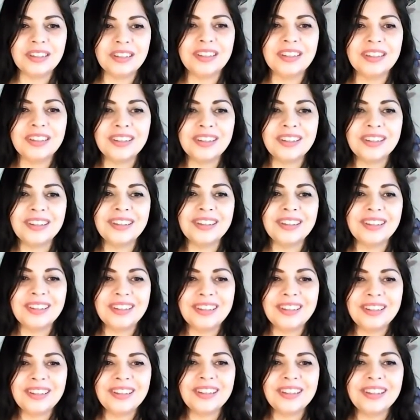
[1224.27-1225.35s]

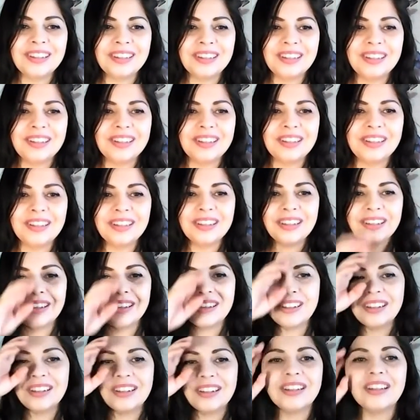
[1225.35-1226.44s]

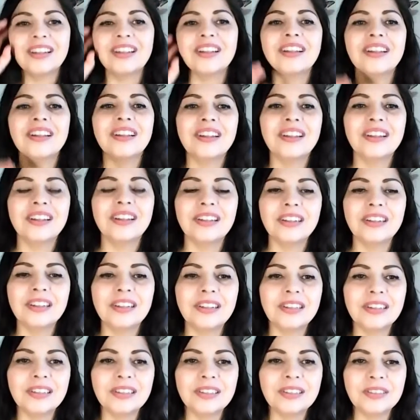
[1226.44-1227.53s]

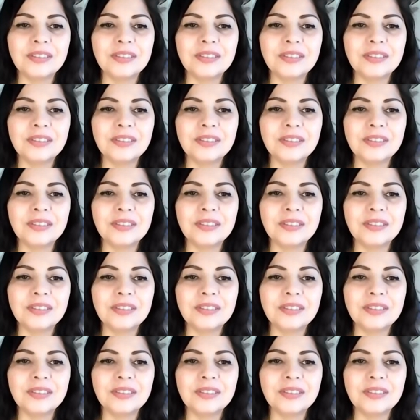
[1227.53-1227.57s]
The person shown says nothing.